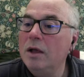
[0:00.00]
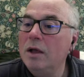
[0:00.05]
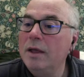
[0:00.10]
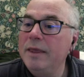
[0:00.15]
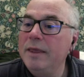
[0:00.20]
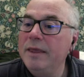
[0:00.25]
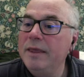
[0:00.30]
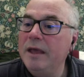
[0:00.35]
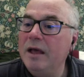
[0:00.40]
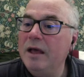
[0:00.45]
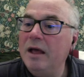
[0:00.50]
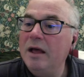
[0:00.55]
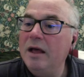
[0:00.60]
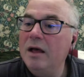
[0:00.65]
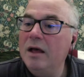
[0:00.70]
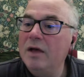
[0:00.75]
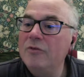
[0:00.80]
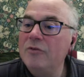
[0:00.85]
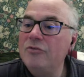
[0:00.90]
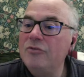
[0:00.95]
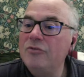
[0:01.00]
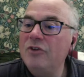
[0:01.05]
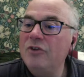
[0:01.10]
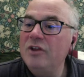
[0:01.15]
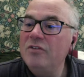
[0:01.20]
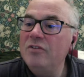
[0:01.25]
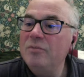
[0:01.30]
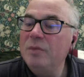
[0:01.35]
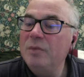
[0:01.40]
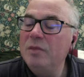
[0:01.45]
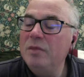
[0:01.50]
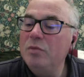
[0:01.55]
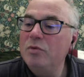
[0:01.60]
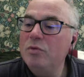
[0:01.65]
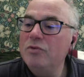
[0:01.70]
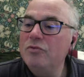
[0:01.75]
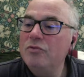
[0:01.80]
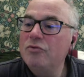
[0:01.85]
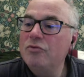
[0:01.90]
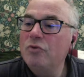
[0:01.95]
Yeah, uh, Jane Smith
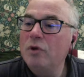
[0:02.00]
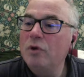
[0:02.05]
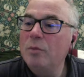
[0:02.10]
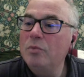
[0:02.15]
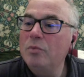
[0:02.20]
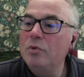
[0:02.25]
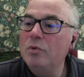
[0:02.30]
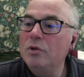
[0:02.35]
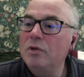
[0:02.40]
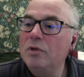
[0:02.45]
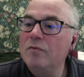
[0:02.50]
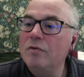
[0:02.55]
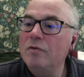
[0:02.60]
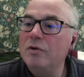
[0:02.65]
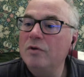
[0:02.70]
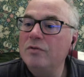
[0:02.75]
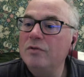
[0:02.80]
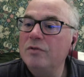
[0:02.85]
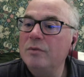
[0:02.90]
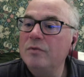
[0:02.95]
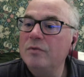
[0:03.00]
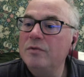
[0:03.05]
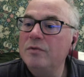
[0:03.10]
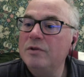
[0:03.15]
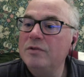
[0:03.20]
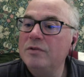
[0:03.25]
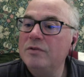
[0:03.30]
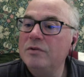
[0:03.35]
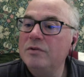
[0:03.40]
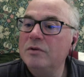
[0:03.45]
wish Trump would convert some of his